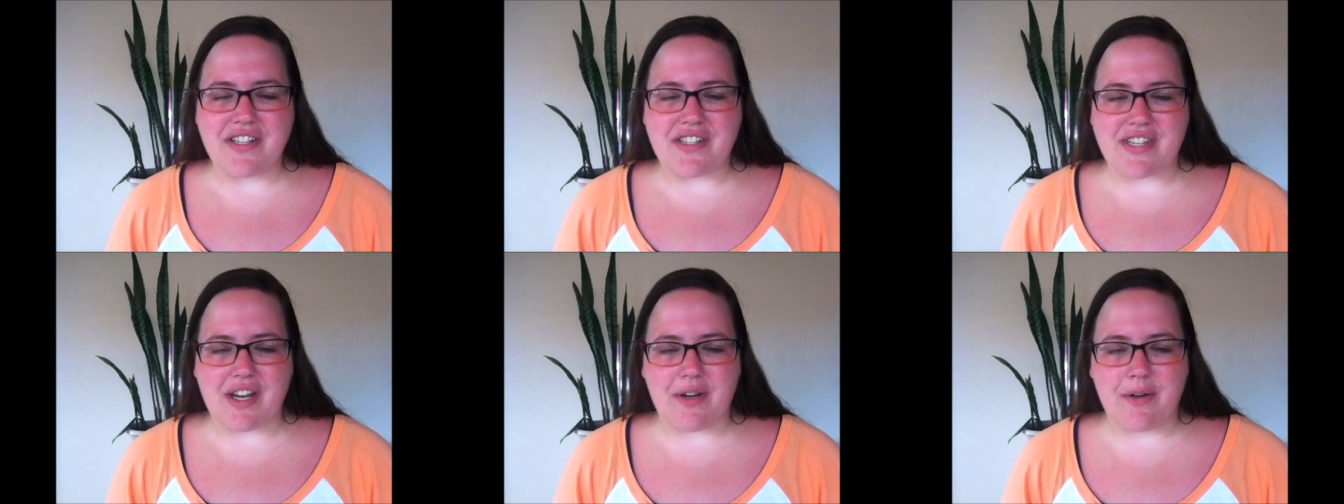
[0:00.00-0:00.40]

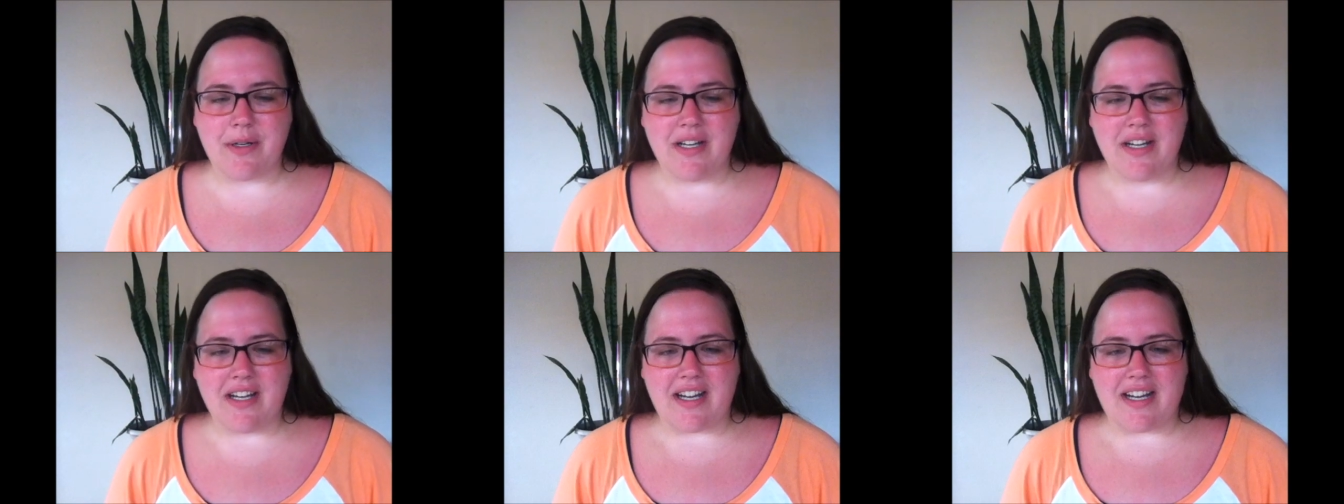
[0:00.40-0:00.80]
So,
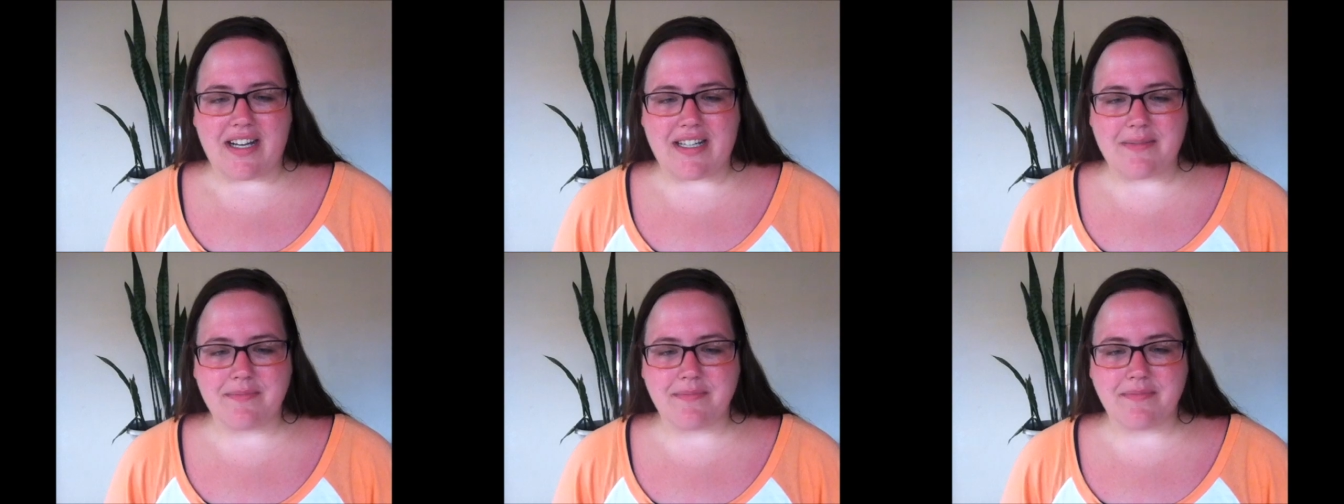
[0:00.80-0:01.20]

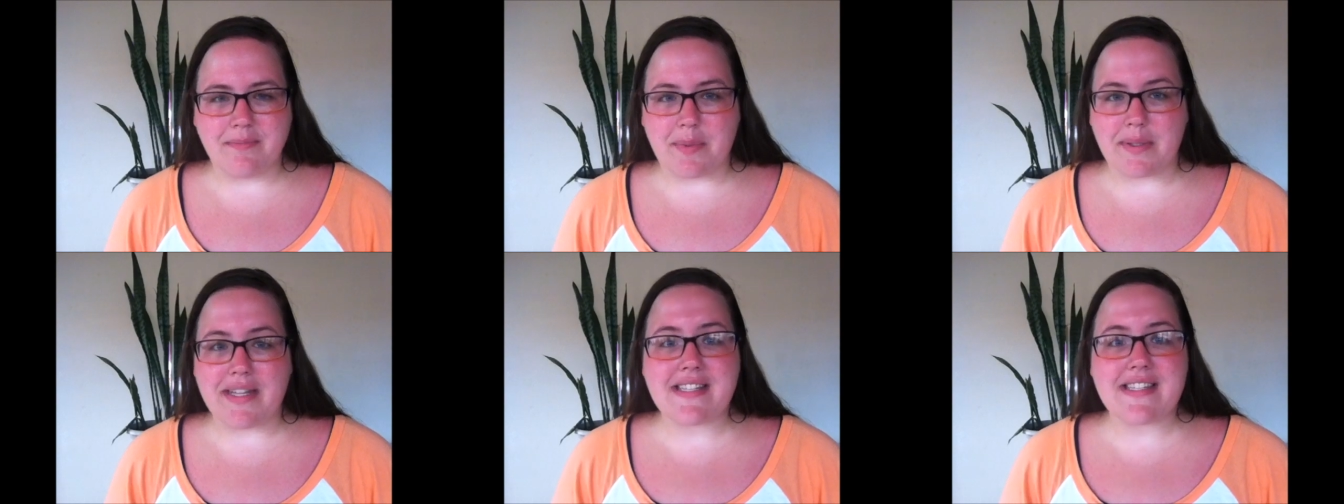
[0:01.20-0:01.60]
um,
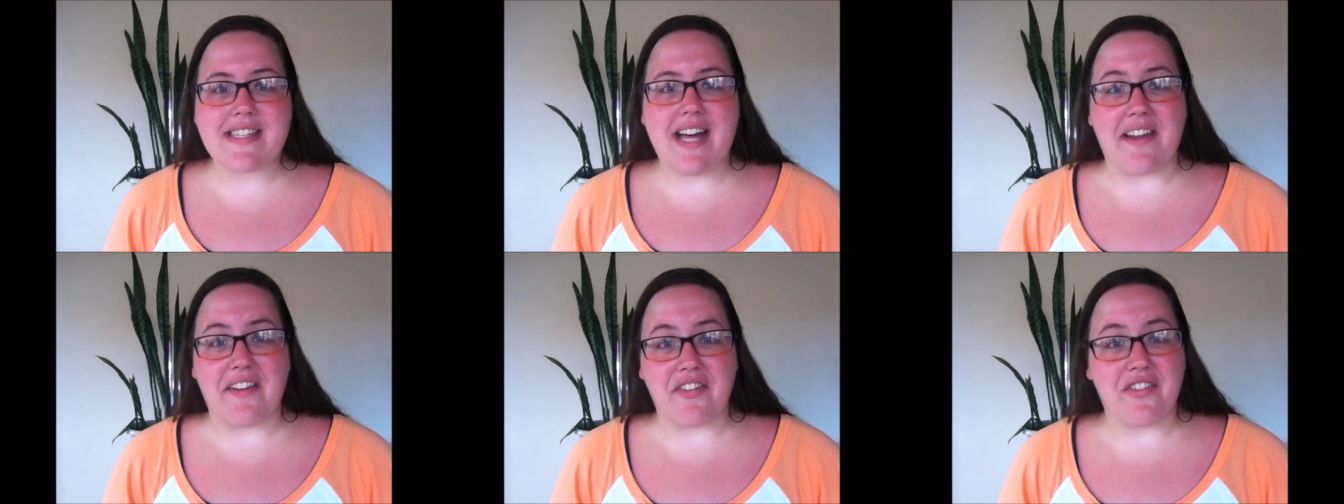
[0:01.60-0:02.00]
but that's
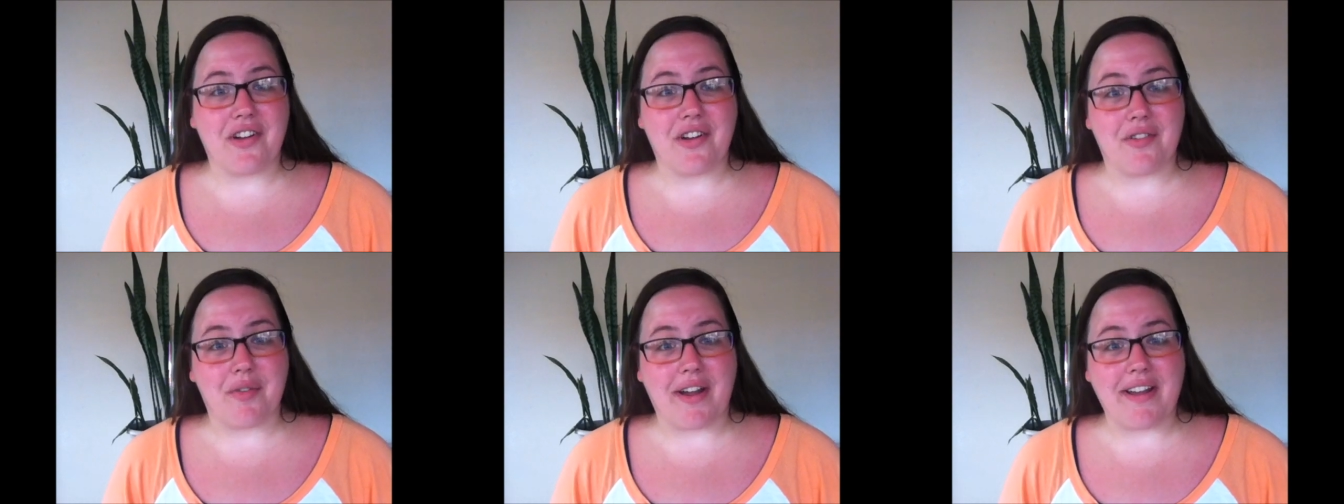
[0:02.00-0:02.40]
life,
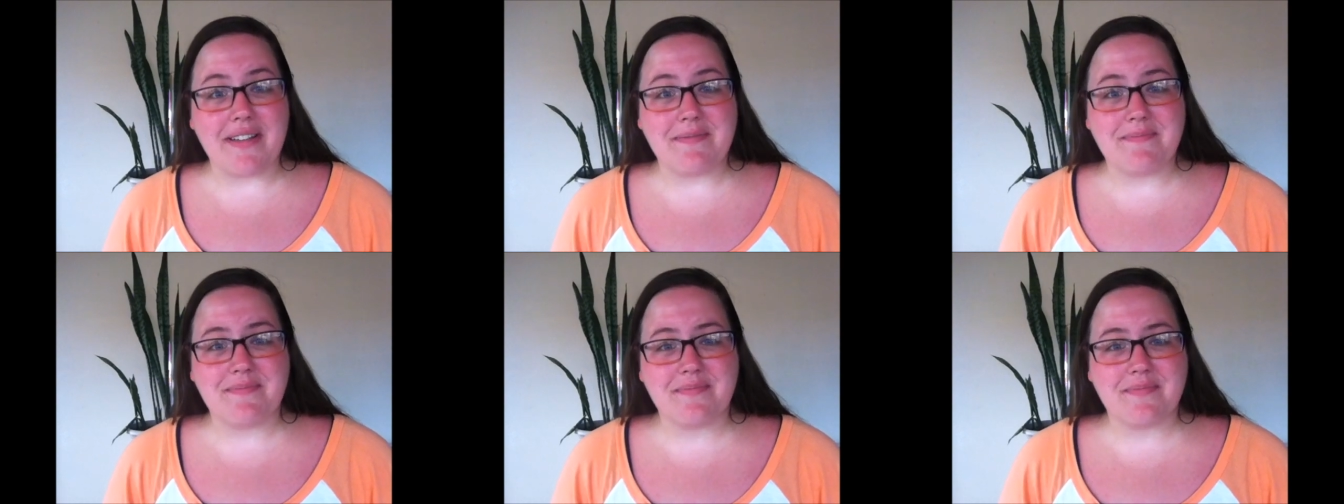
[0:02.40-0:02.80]

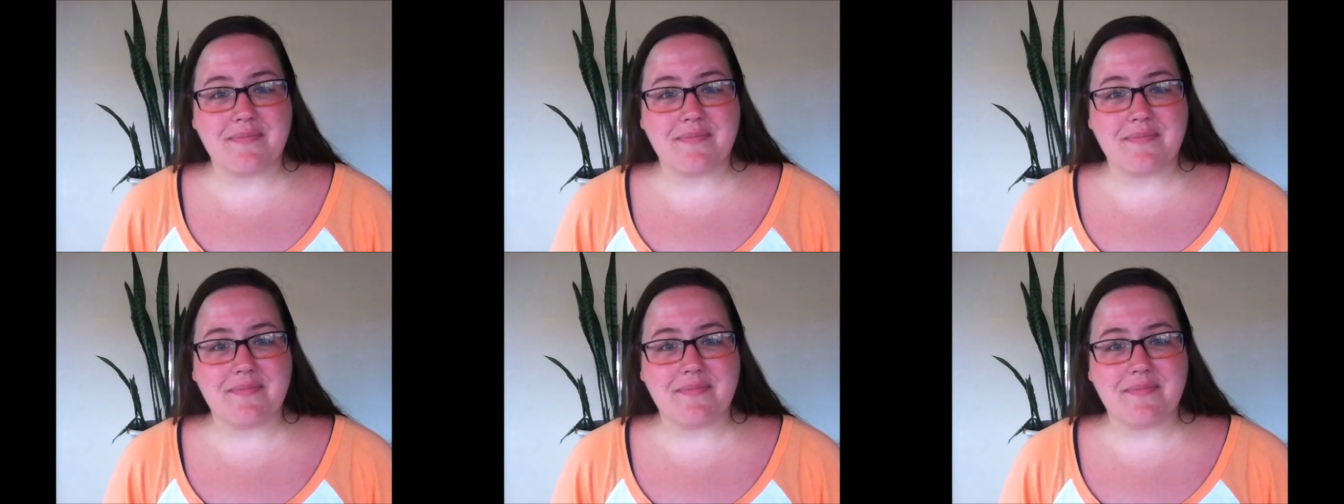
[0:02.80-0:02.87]
right?